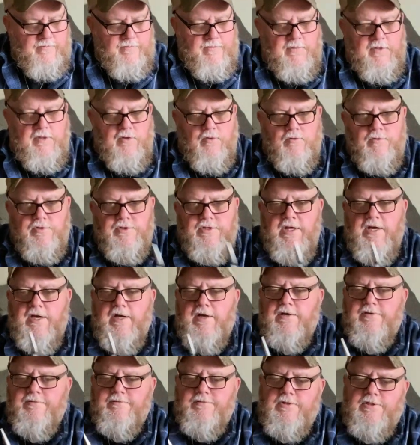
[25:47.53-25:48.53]
those
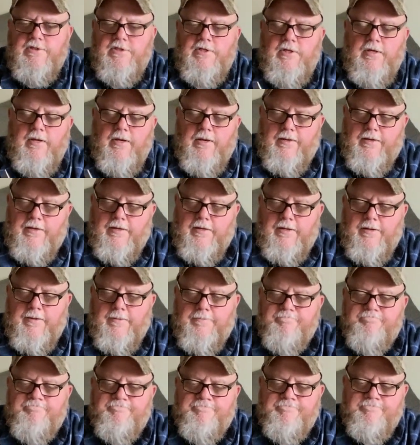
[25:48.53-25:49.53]
knives,
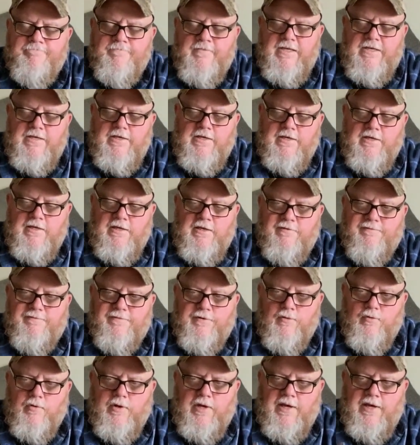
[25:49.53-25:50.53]
if
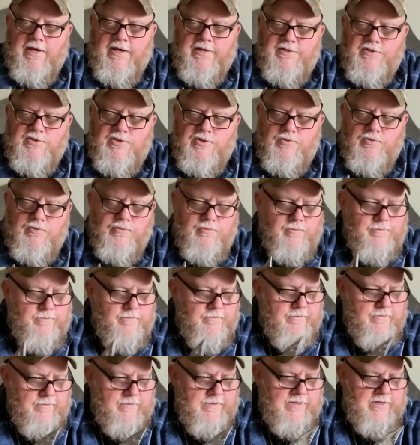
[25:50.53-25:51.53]
you had to,
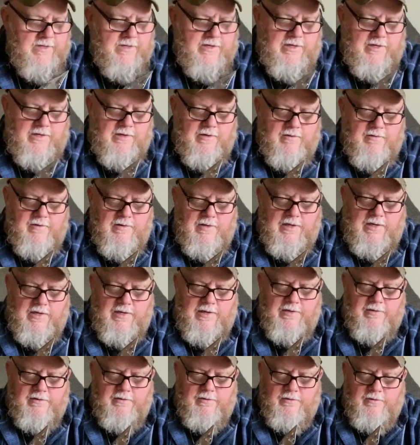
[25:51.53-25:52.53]
and
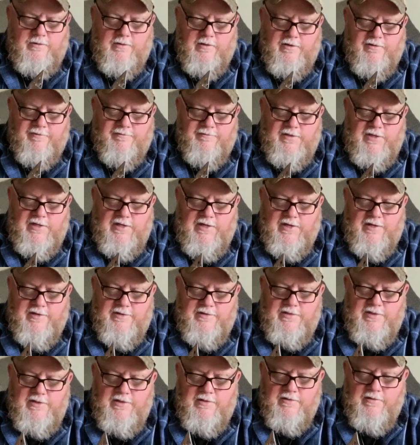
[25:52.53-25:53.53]
I love the
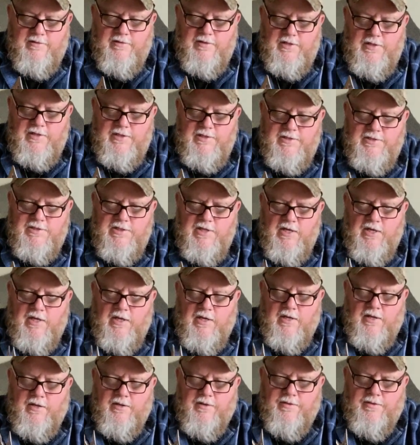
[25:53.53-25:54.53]
idea of these,
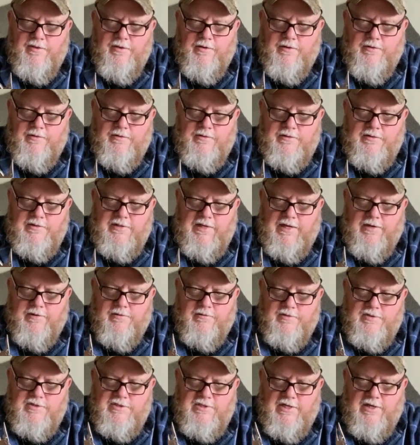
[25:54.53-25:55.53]
the
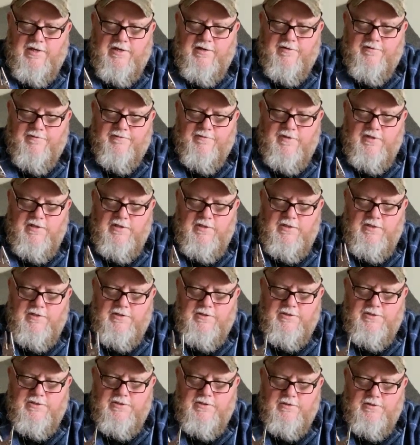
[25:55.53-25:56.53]
downside of
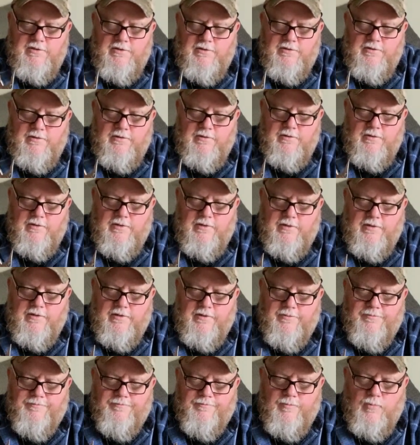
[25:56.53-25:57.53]
these
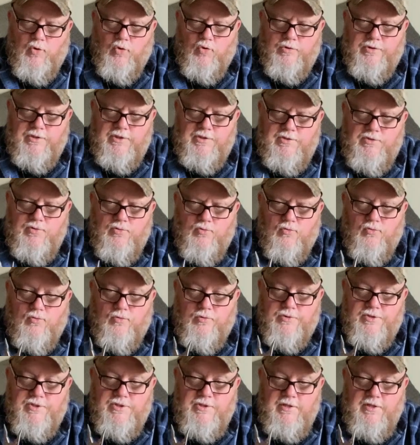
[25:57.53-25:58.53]

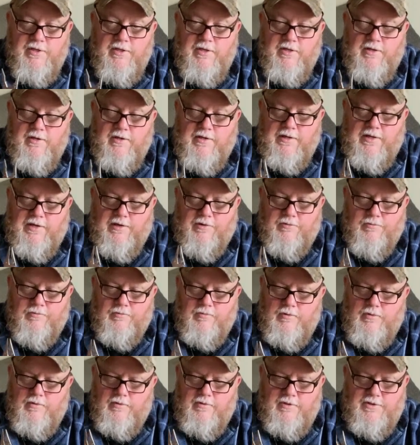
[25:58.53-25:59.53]
multi-tools, now
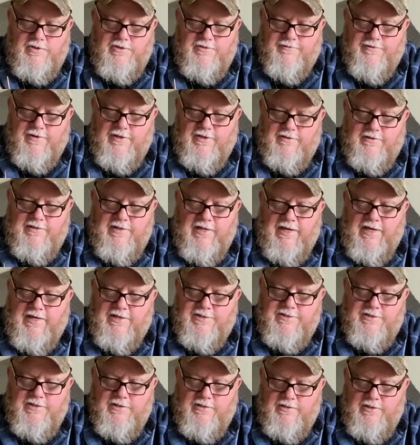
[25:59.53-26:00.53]
it's
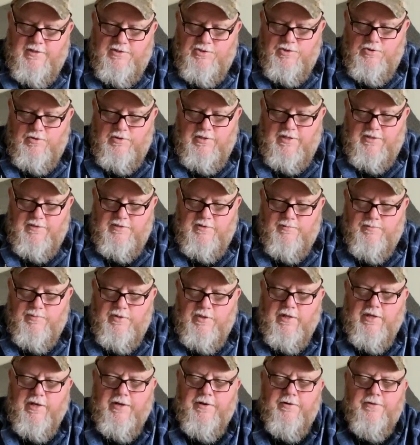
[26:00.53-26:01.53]
fantastic that you got the
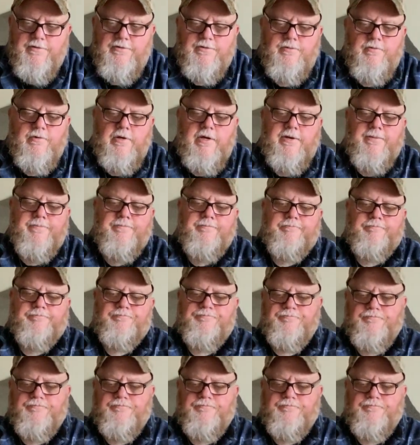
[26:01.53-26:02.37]
pliers, right?